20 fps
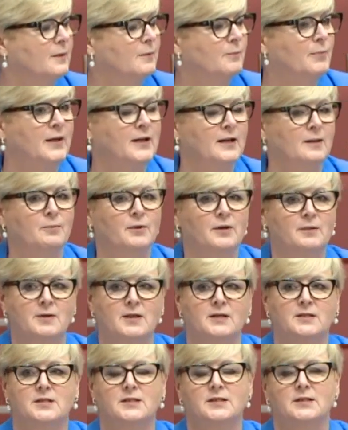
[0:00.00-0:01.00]
been
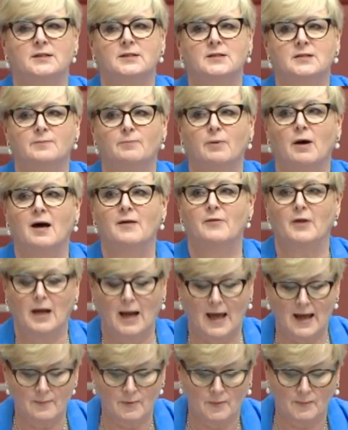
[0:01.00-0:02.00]
implemented by the
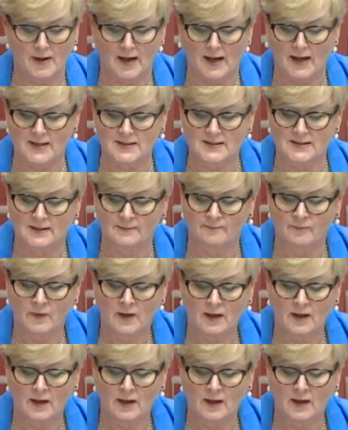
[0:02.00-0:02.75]
Labor Party.